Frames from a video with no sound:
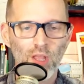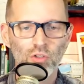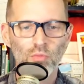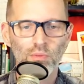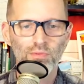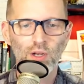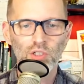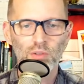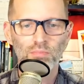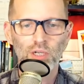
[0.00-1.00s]
A group of
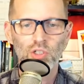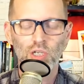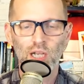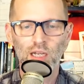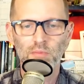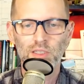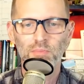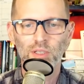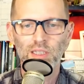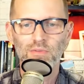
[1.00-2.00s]
French and British economists
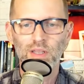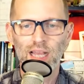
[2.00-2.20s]
believe